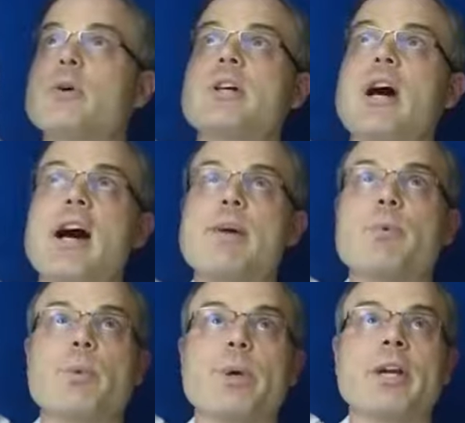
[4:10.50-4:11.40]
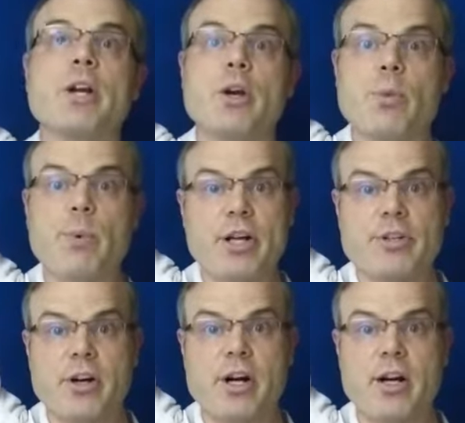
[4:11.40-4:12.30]
time where we
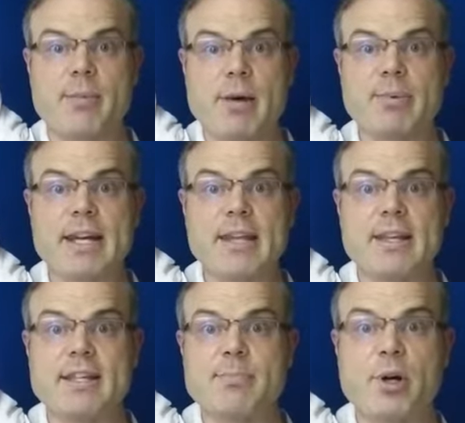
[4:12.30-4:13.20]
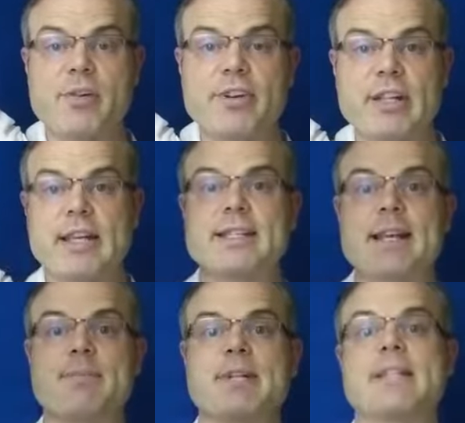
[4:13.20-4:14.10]
reach our arm up like this perfectly,
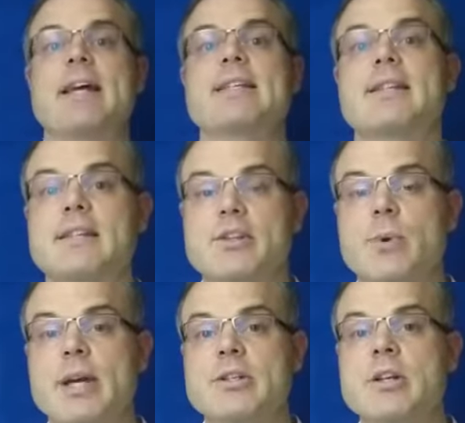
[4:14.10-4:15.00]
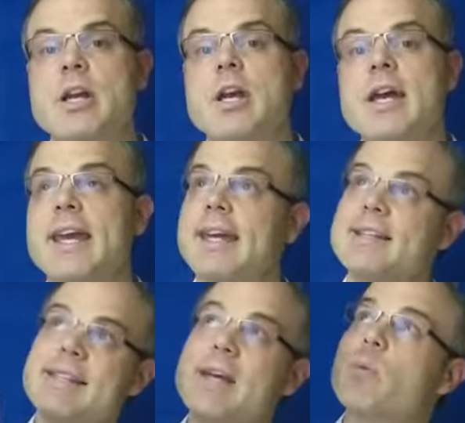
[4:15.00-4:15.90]
except in a testing situation.
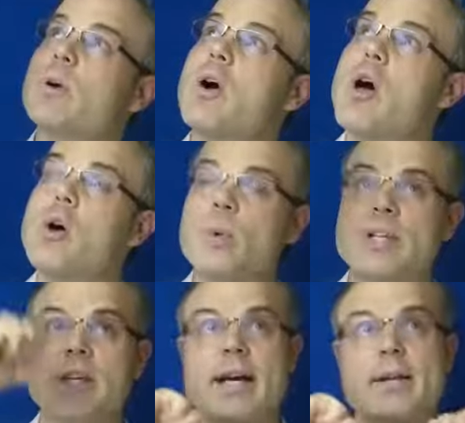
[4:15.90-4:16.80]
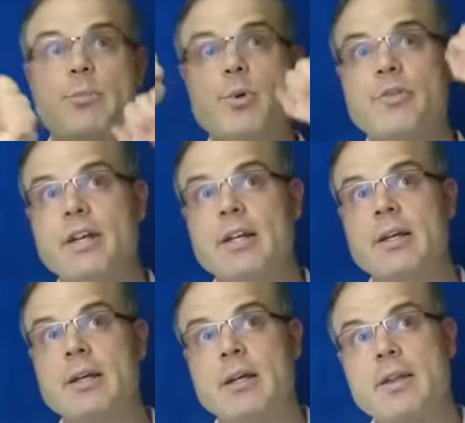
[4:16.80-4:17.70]
Instead, we're always kind of
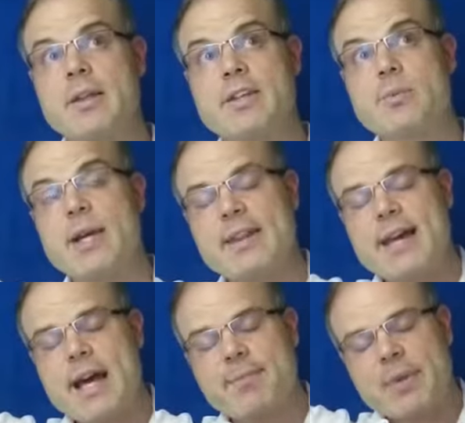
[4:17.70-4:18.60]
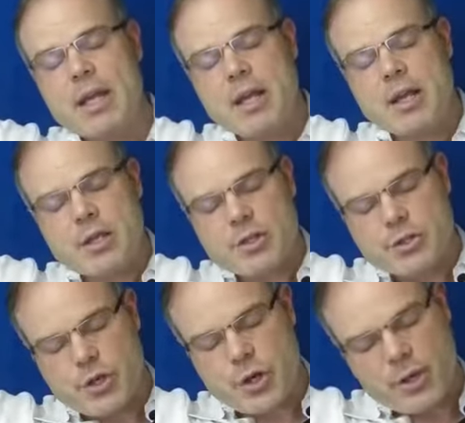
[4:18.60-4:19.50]
moving this way and that.
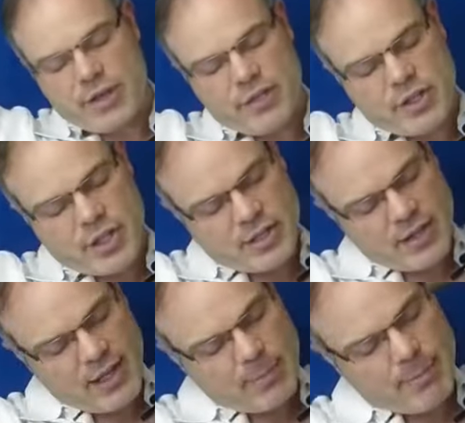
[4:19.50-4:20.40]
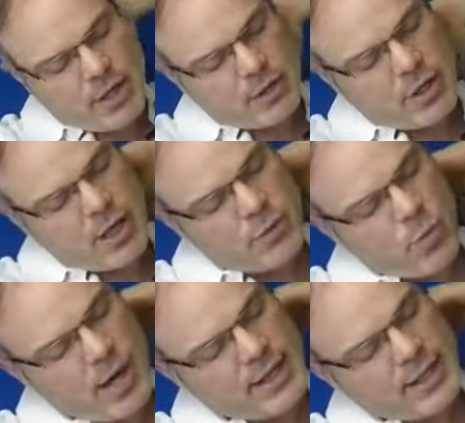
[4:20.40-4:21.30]
So if you just think about
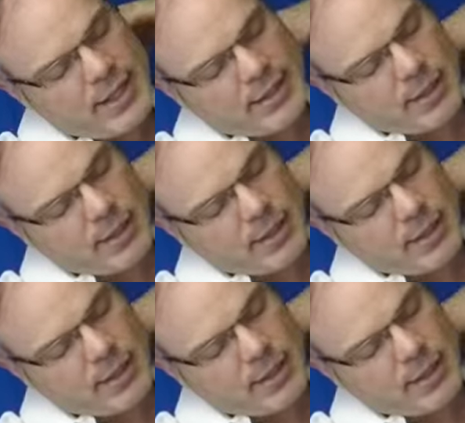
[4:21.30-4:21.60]
unwinding a